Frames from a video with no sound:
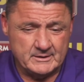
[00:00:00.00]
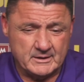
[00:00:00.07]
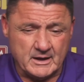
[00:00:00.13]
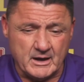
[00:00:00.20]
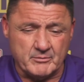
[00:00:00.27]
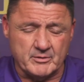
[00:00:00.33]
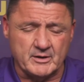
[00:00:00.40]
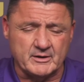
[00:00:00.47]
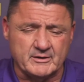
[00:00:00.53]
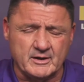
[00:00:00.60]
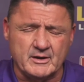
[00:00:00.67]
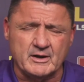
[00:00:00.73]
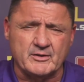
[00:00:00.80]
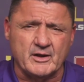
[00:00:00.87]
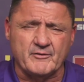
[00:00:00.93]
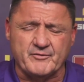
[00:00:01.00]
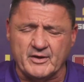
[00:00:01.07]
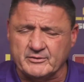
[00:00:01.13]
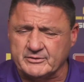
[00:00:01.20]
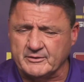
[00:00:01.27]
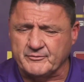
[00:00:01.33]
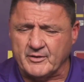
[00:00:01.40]
I really did. I
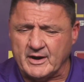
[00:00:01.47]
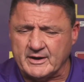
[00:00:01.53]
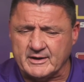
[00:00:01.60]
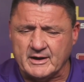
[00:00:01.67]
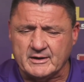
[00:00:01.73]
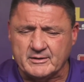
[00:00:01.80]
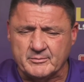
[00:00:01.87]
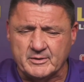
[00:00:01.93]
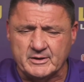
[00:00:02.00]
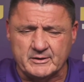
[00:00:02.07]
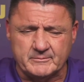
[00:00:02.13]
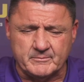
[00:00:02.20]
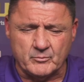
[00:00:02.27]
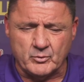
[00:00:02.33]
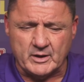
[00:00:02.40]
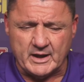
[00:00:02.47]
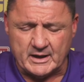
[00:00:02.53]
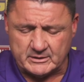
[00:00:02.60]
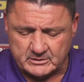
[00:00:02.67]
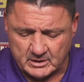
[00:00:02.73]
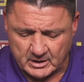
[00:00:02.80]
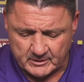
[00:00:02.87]
felt it Friday night in the meeting. We
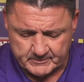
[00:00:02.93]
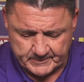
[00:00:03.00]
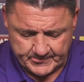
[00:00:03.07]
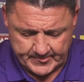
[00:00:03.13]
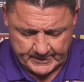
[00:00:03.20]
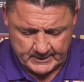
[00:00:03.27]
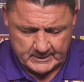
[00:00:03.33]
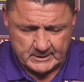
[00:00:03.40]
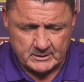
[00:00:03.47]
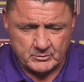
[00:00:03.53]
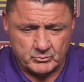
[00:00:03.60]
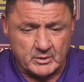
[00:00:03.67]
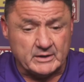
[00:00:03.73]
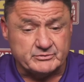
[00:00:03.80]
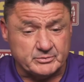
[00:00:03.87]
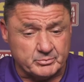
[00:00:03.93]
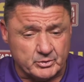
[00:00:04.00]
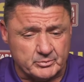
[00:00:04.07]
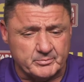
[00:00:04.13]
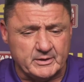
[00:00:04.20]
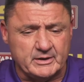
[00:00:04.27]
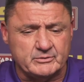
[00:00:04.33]
had some
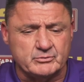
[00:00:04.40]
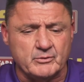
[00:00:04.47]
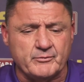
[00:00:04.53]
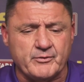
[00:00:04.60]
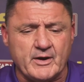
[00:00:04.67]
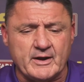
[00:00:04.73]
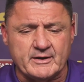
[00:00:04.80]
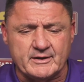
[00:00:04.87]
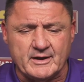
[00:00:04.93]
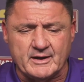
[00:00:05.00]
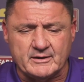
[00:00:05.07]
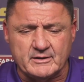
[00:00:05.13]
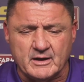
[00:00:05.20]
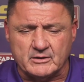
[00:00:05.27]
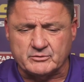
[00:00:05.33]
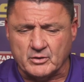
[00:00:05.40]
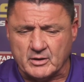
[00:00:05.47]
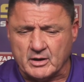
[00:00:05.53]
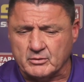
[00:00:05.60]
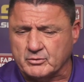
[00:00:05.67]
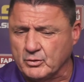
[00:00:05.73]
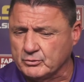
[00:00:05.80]
good meetings on Friday night. I thought
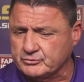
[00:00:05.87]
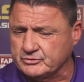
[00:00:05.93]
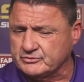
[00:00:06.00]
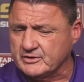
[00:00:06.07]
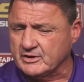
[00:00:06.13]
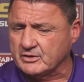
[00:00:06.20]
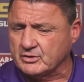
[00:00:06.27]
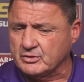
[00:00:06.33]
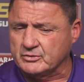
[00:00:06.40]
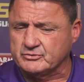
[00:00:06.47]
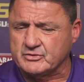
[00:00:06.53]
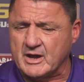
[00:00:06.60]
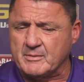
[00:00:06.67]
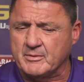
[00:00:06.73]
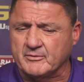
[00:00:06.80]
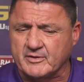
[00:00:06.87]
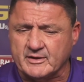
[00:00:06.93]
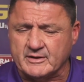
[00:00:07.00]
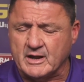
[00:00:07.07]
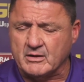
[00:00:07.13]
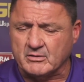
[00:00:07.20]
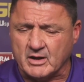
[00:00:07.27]
our coaches did a good job of
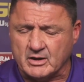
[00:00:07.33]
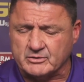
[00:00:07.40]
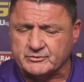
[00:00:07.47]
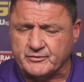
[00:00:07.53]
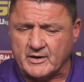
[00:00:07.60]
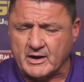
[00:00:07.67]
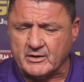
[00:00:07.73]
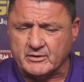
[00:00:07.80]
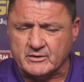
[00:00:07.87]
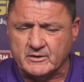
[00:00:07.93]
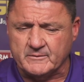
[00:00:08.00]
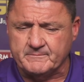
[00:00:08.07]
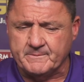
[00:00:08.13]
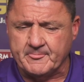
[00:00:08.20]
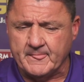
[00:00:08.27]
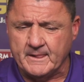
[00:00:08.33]
getting our guys fired up.